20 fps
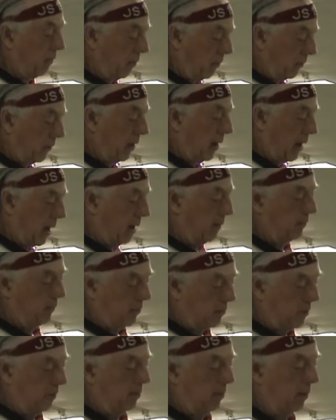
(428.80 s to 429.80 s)
4th day
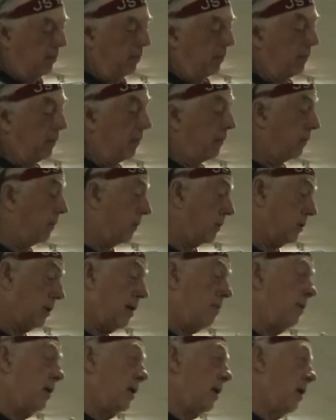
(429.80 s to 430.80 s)
after, September 5th, of course,
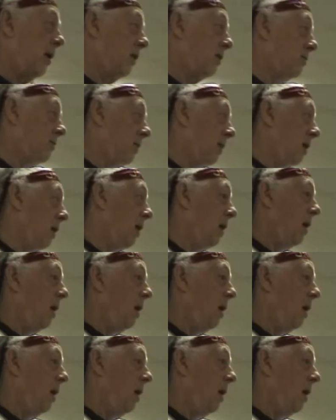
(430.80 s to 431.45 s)
I'm in the hospital.